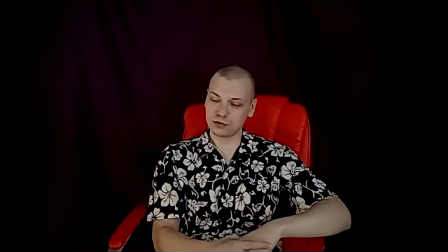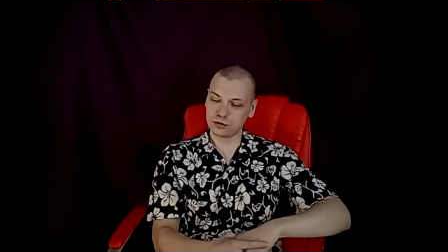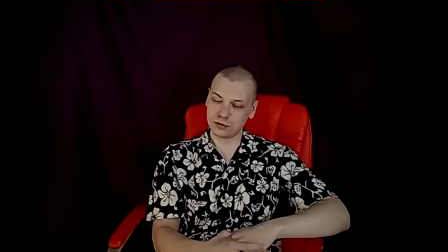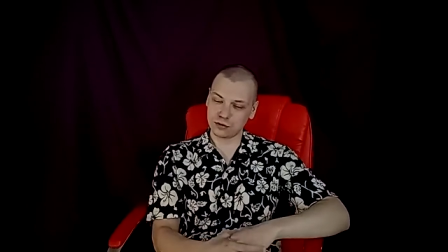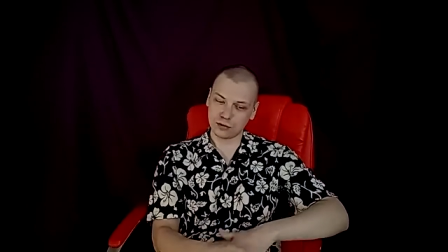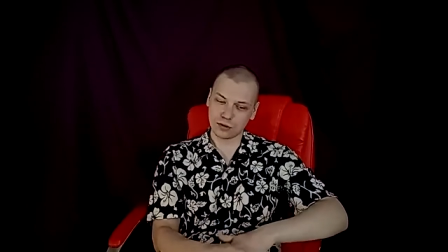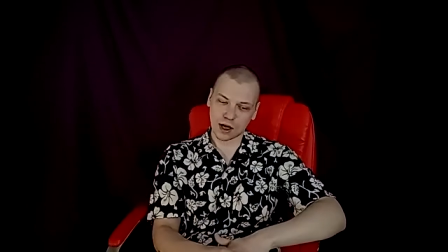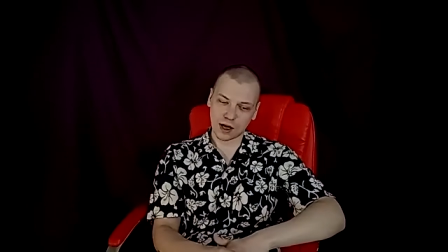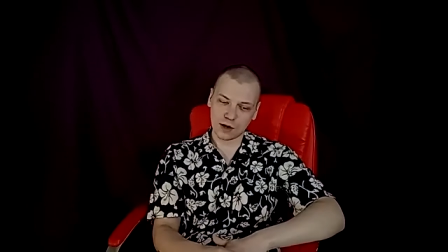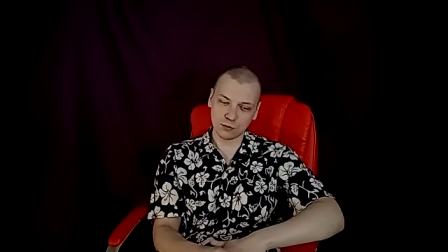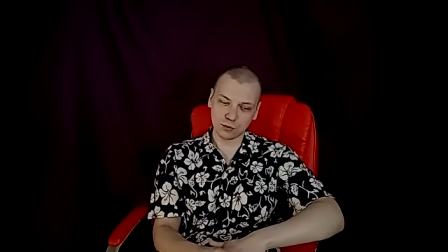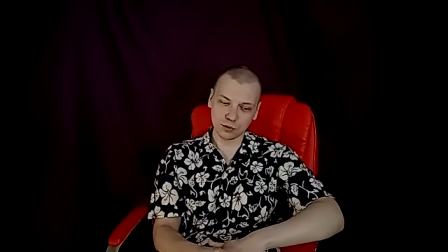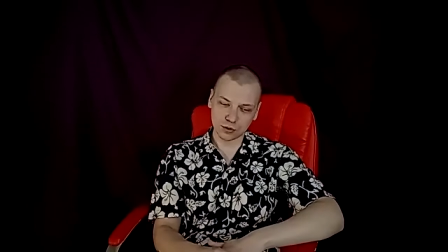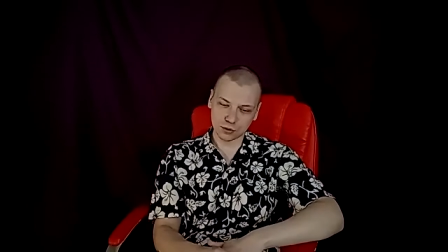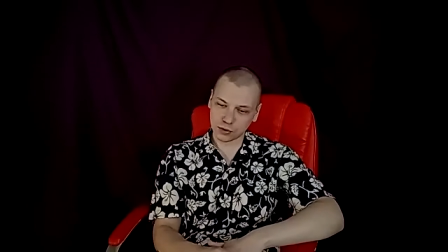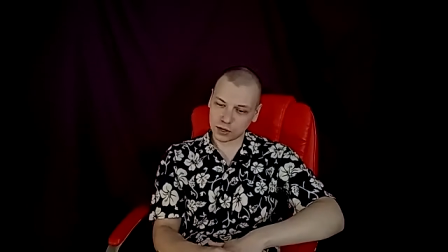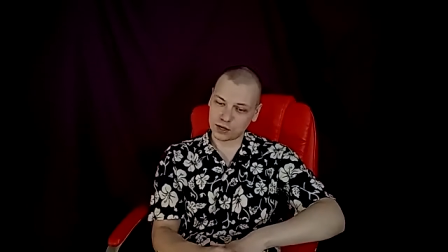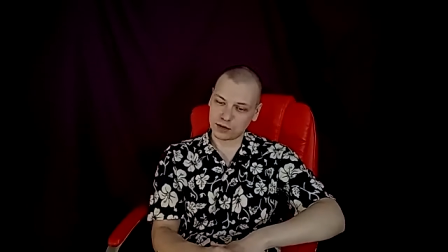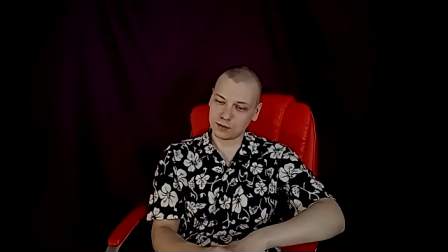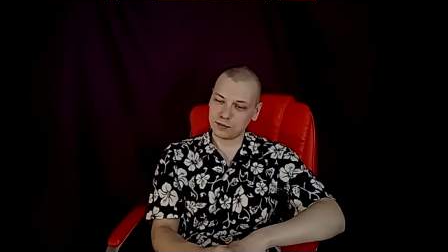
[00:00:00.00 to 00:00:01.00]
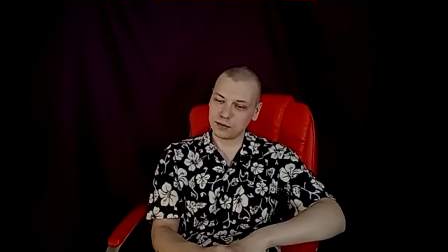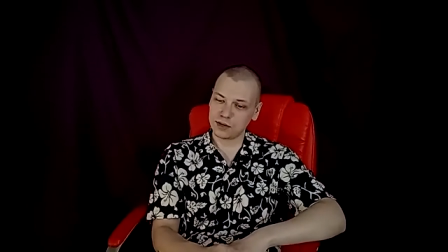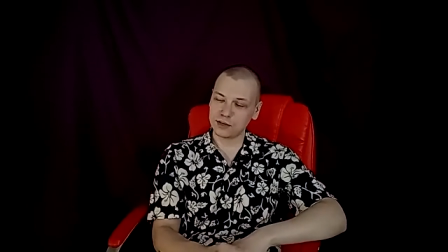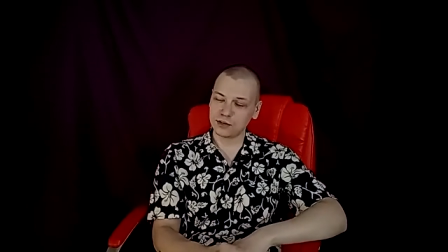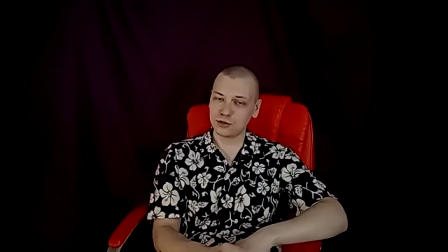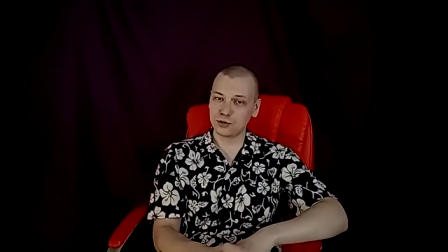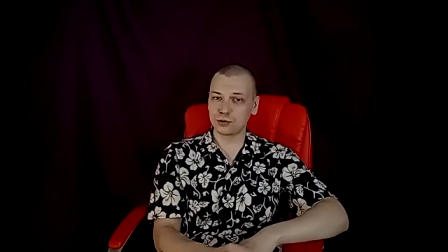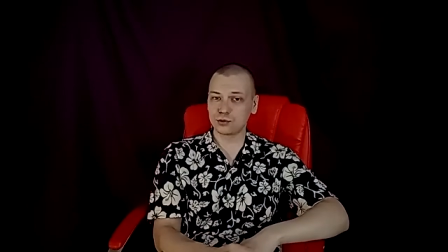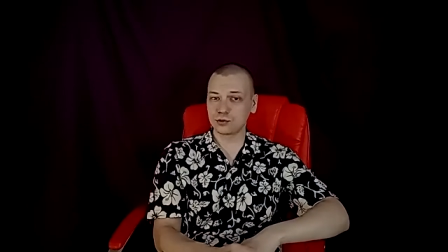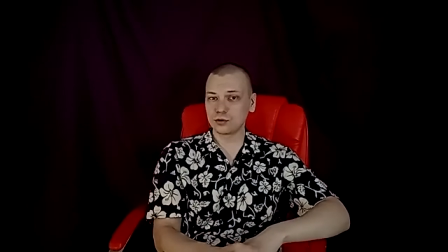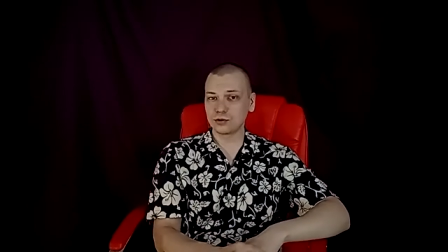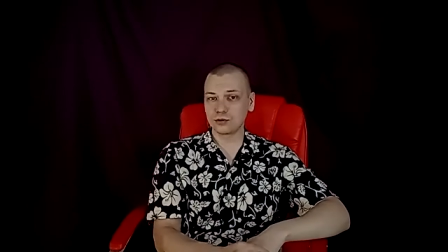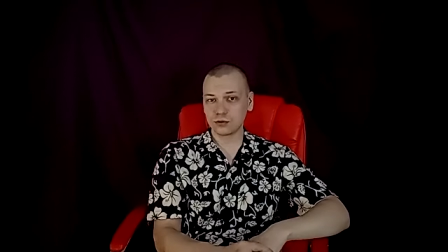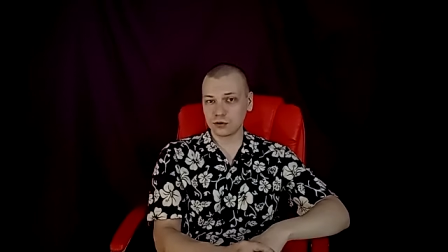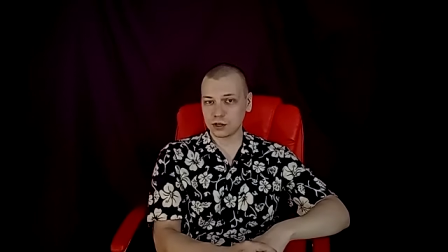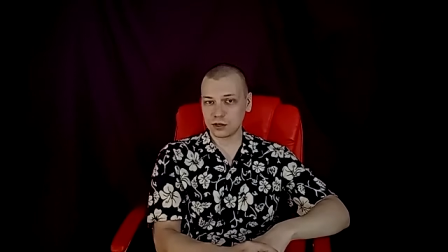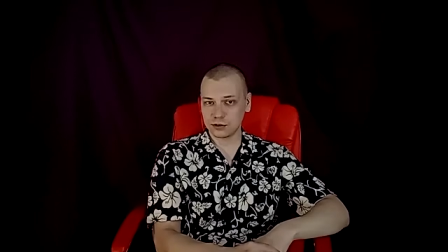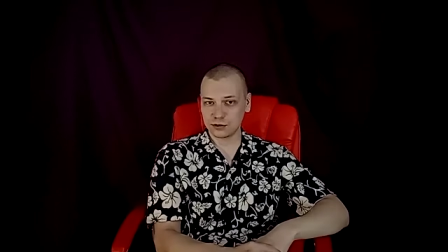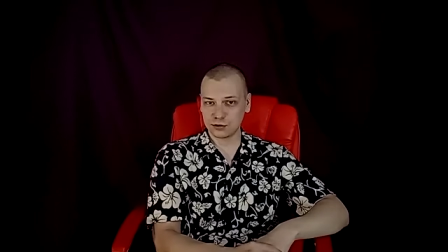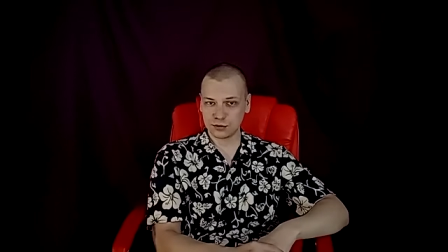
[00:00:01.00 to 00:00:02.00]
So I would recommend you to
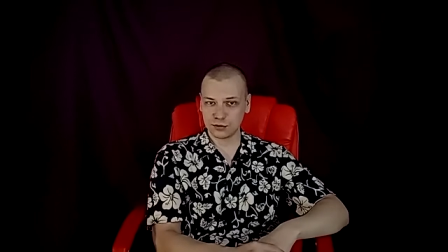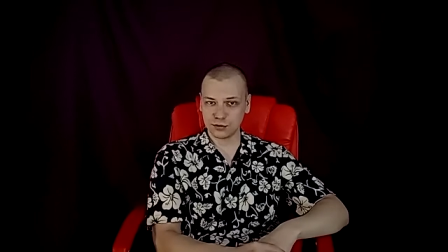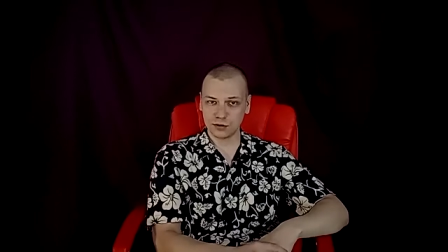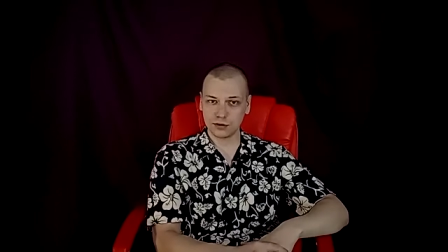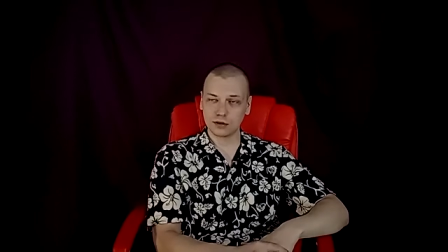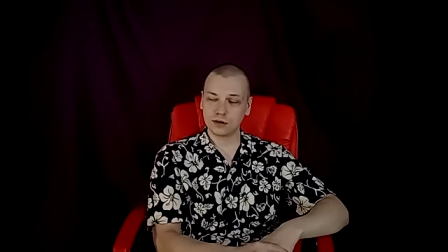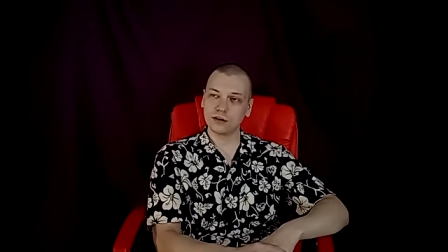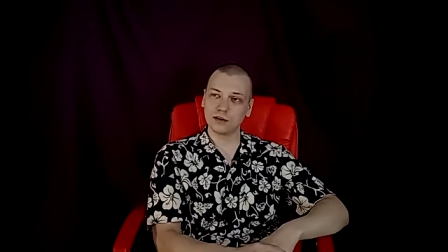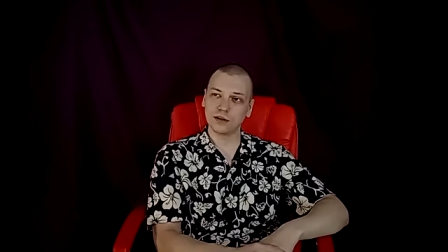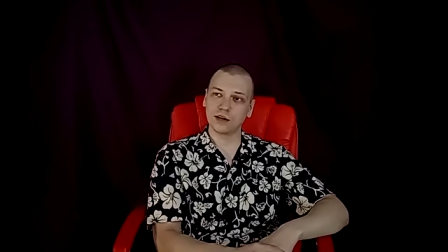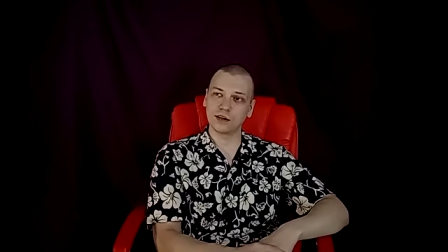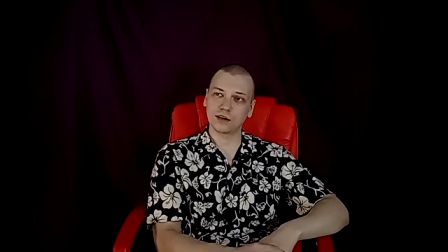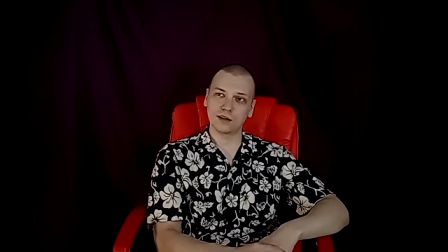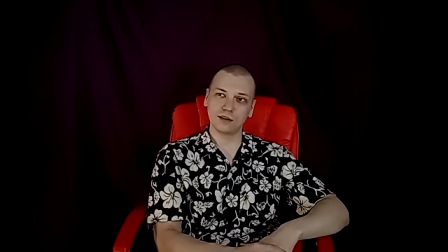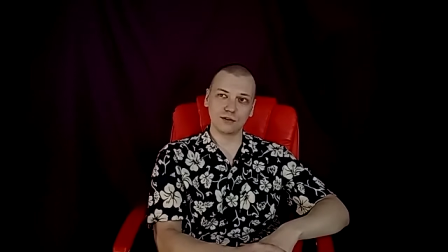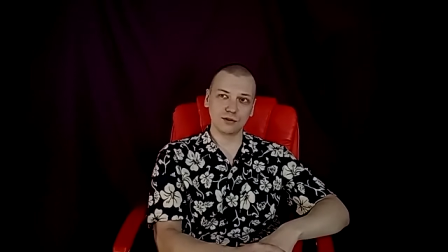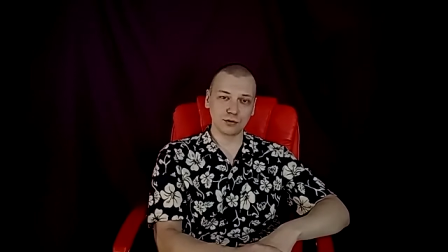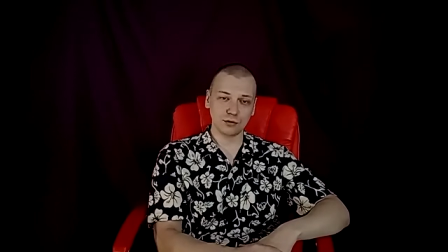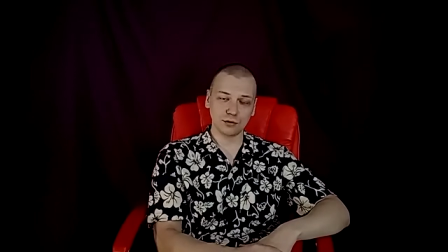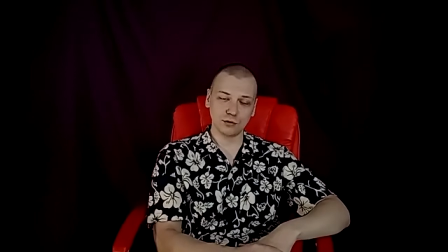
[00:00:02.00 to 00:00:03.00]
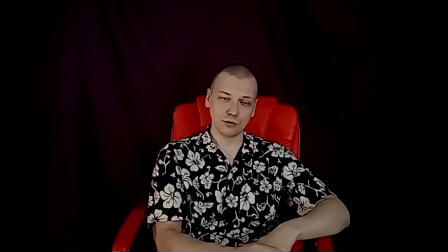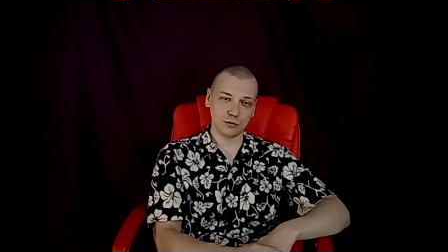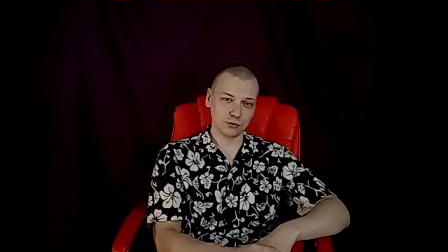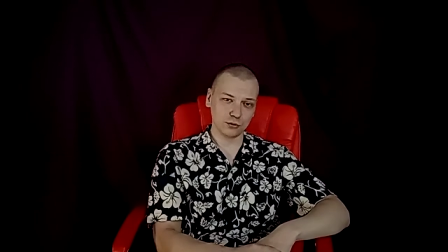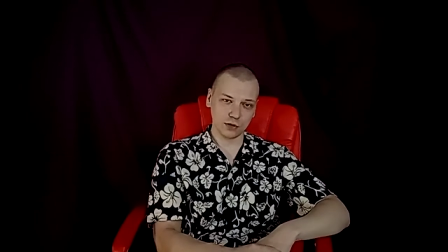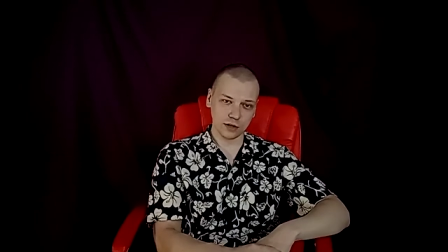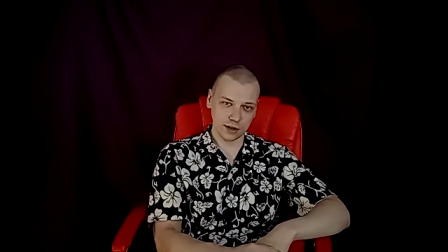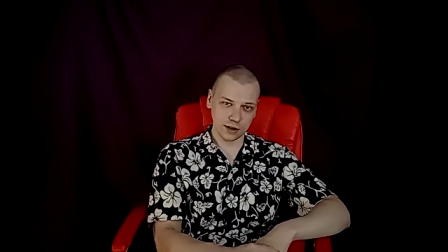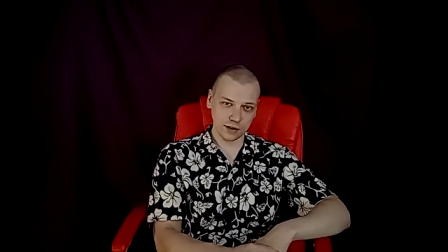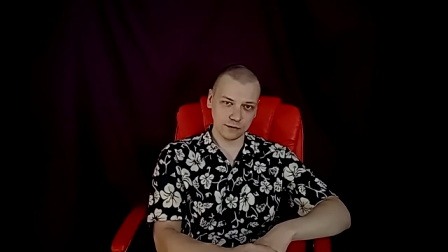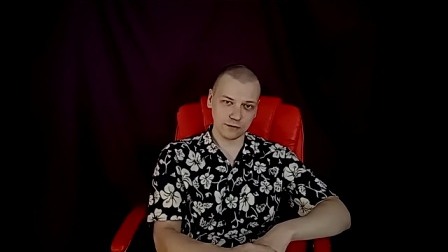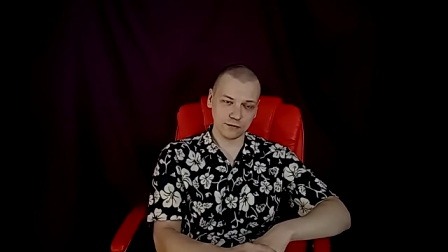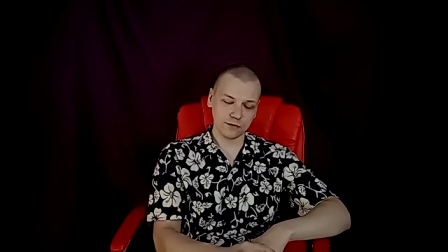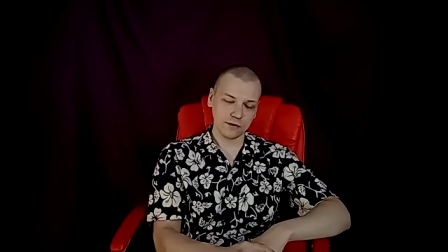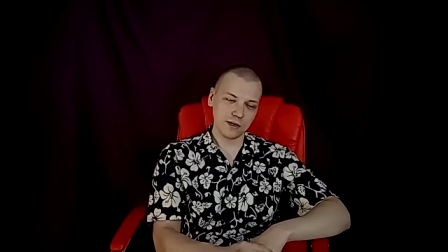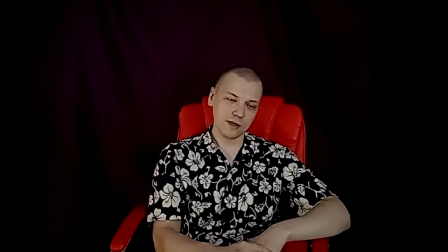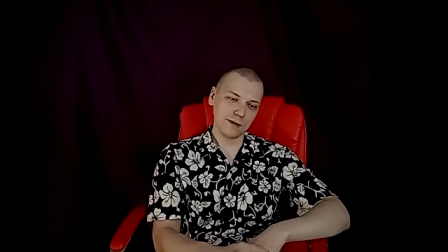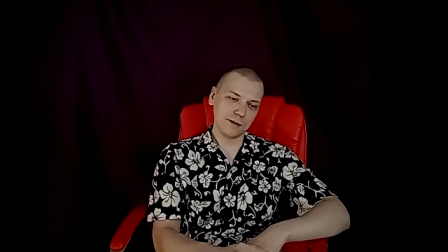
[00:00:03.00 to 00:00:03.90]
look into it, like in your own life,